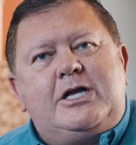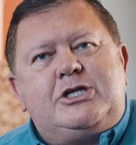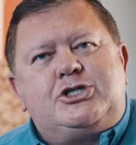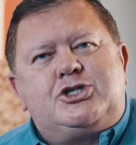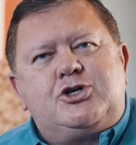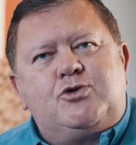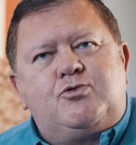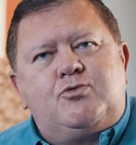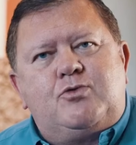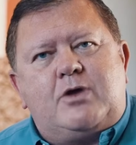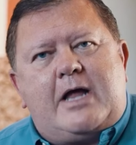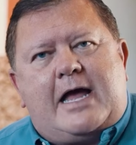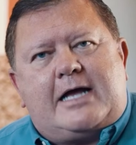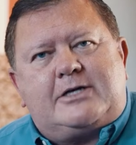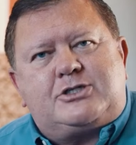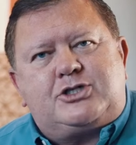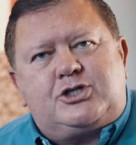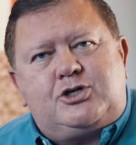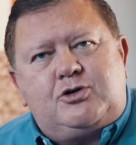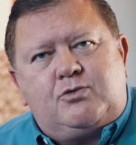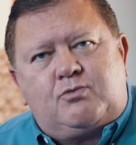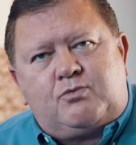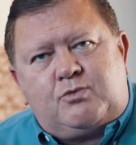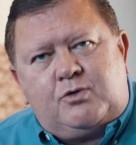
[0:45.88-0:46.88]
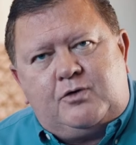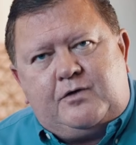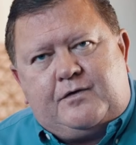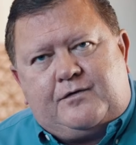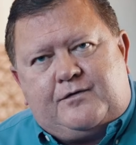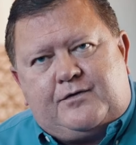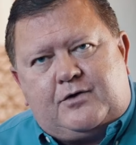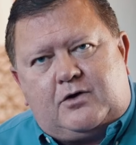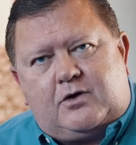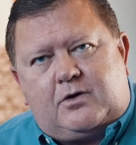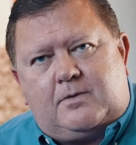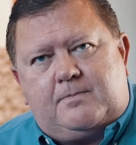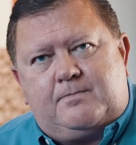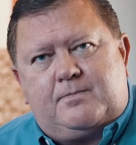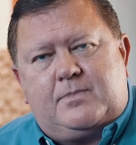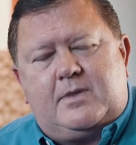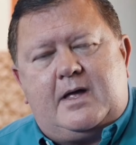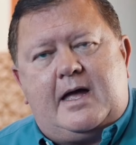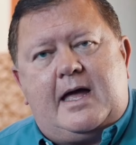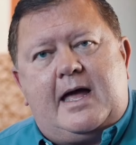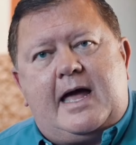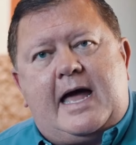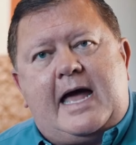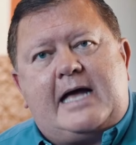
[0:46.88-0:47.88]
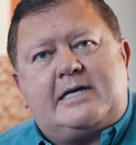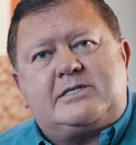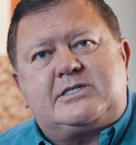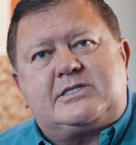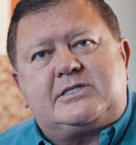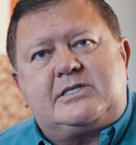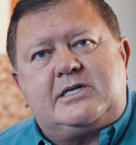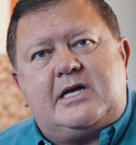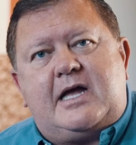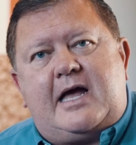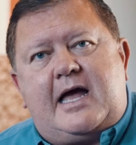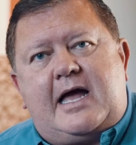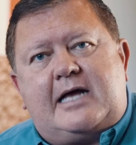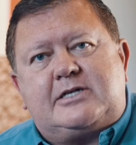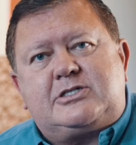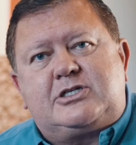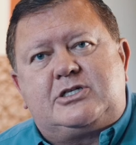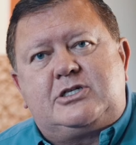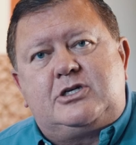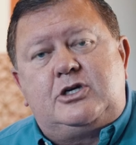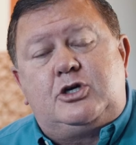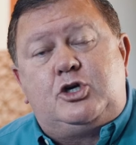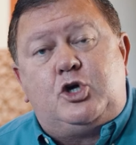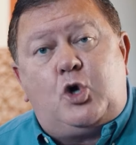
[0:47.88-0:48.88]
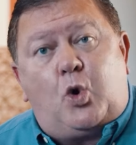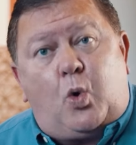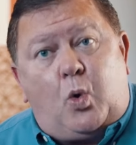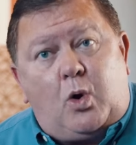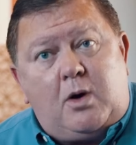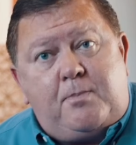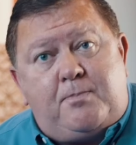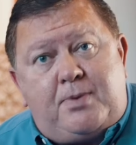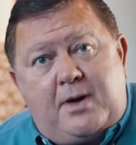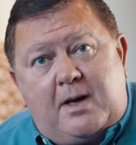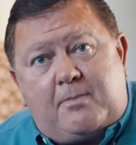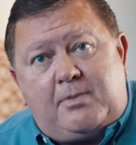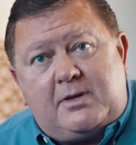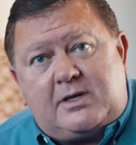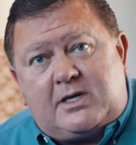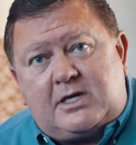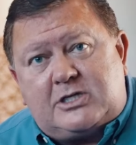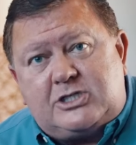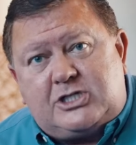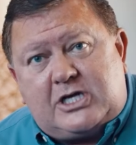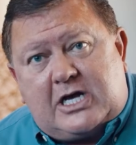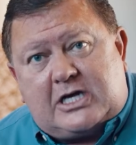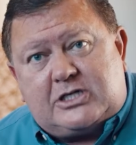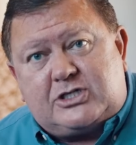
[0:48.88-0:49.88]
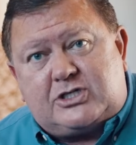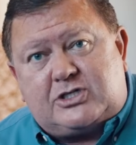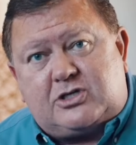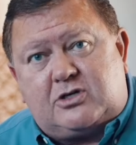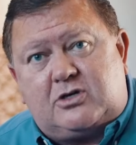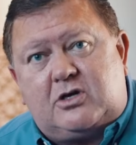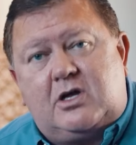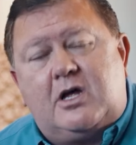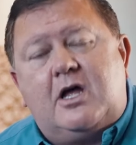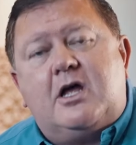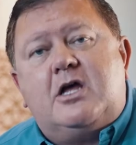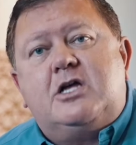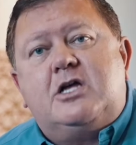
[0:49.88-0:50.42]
need to ask your roofer, ask your public adjuster